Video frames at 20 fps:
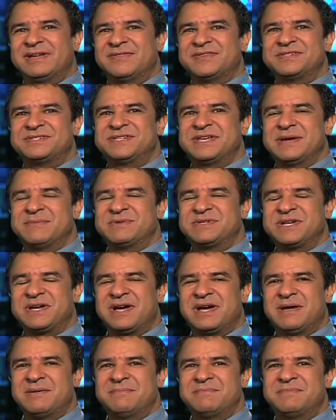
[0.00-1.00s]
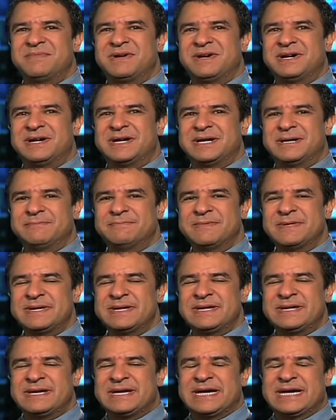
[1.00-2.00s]
at the same time. Uh,
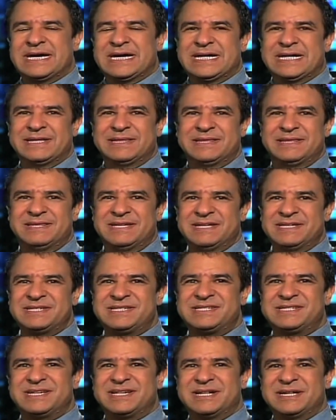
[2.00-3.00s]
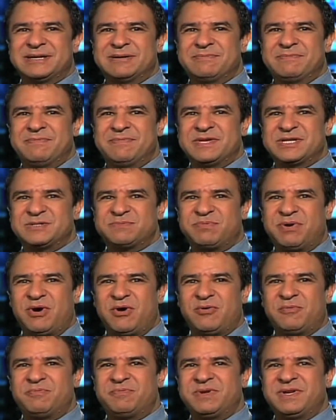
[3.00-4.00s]
uh, this uh, this
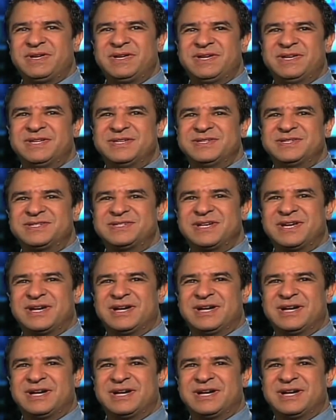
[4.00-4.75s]
Pope is